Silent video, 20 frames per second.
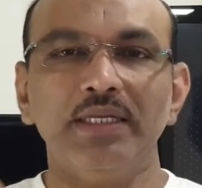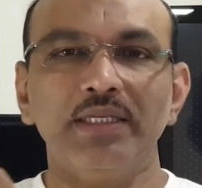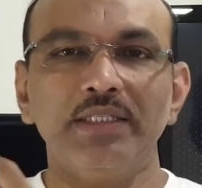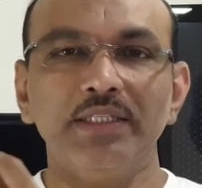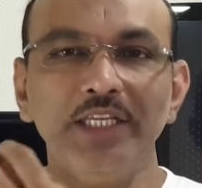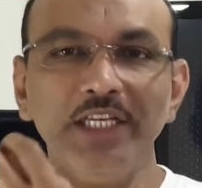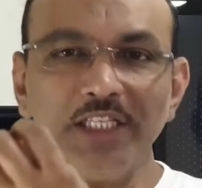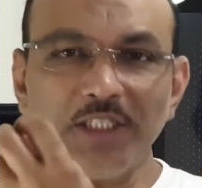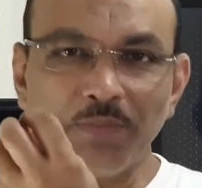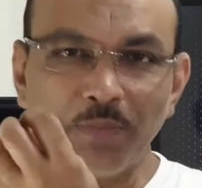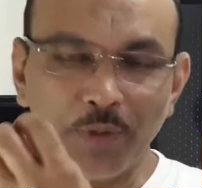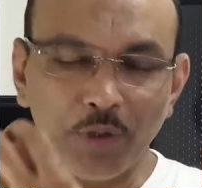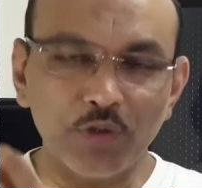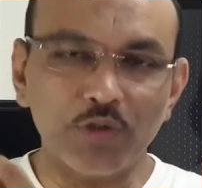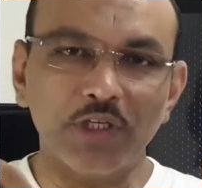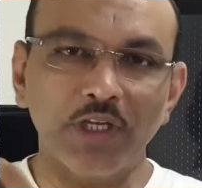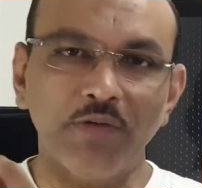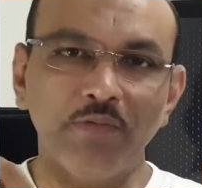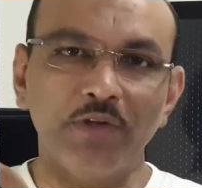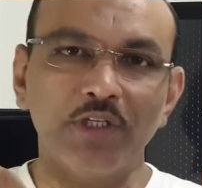This
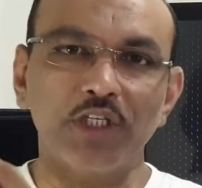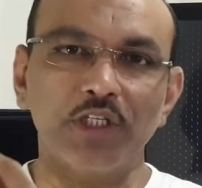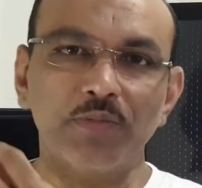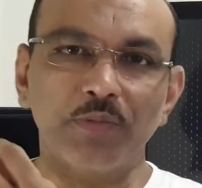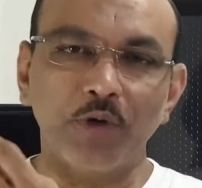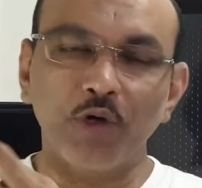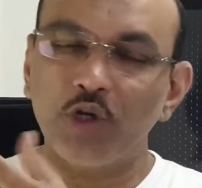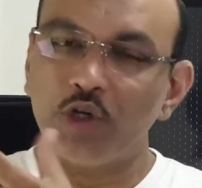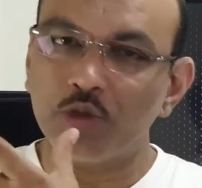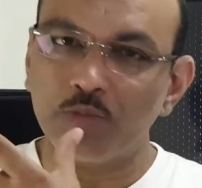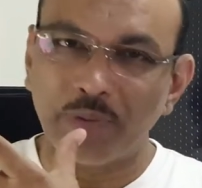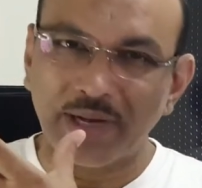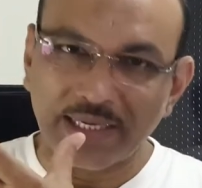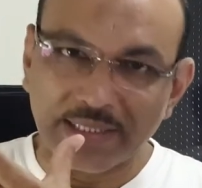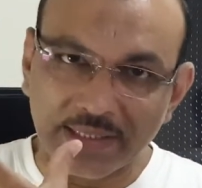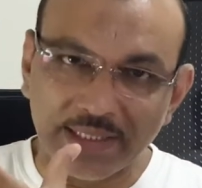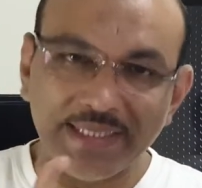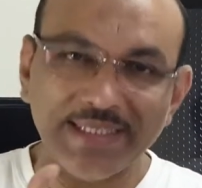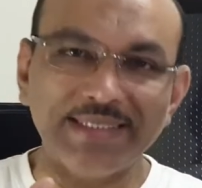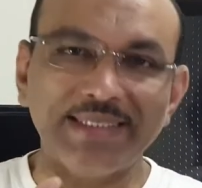mucin, which is produced by
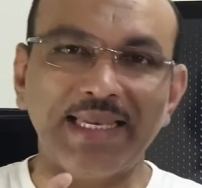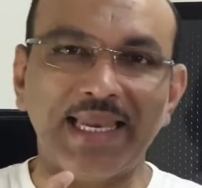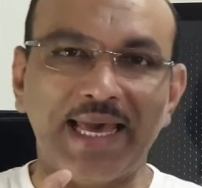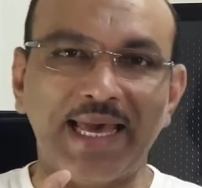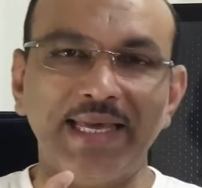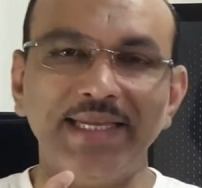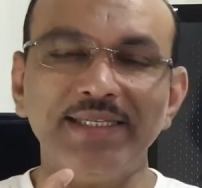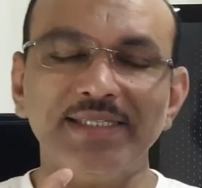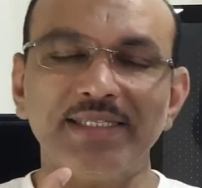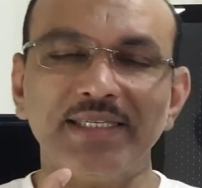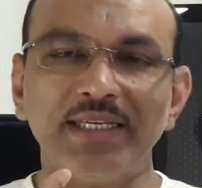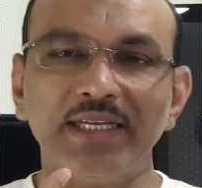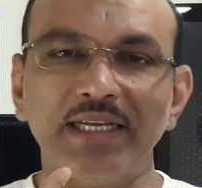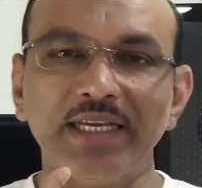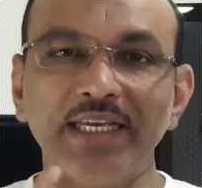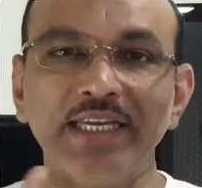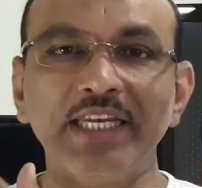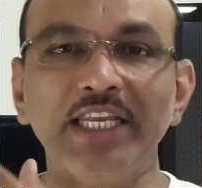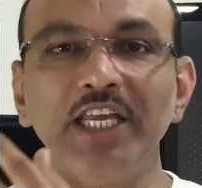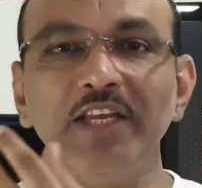these glands,
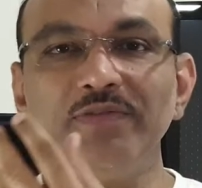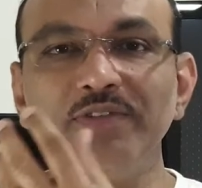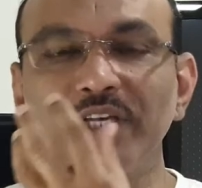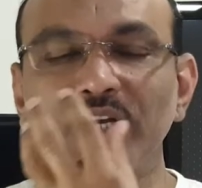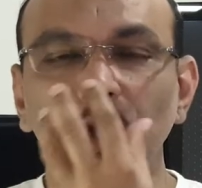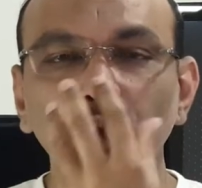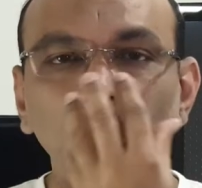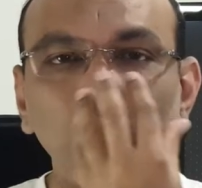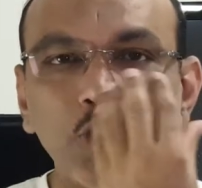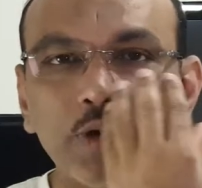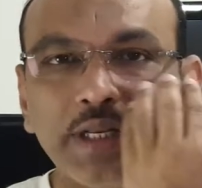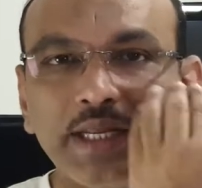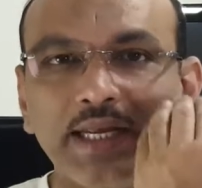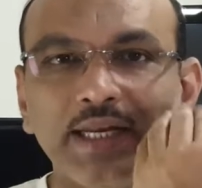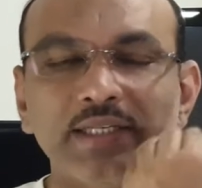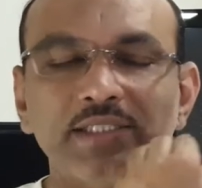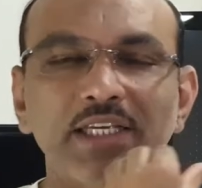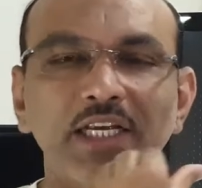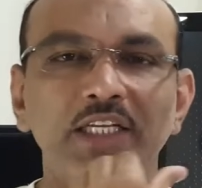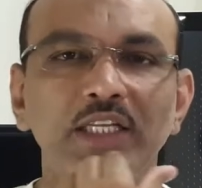it gives a coating
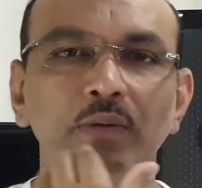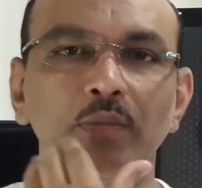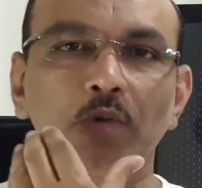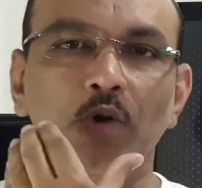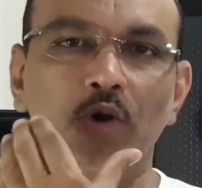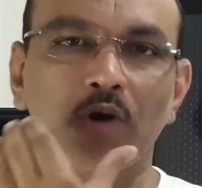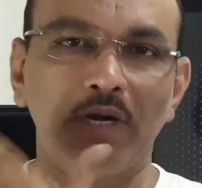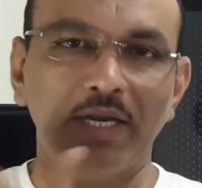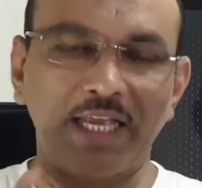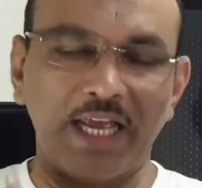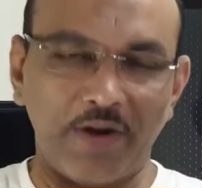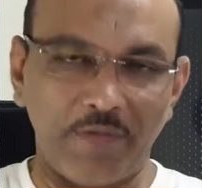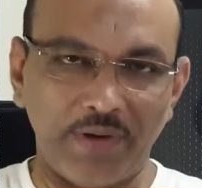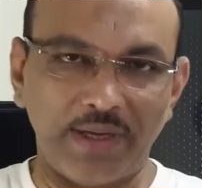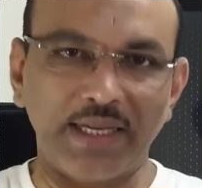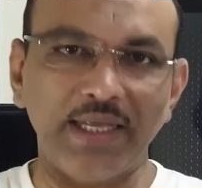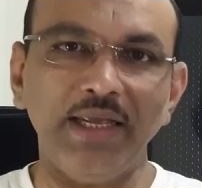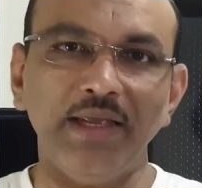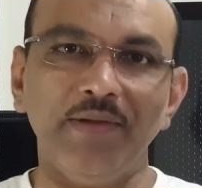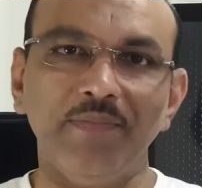inside the oral
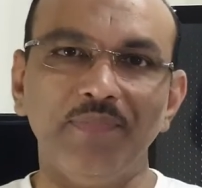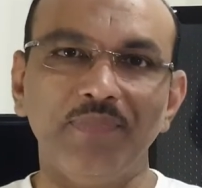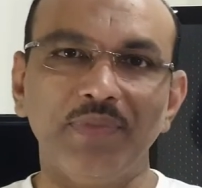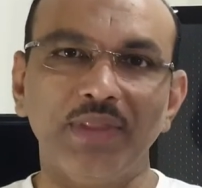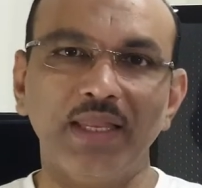cavity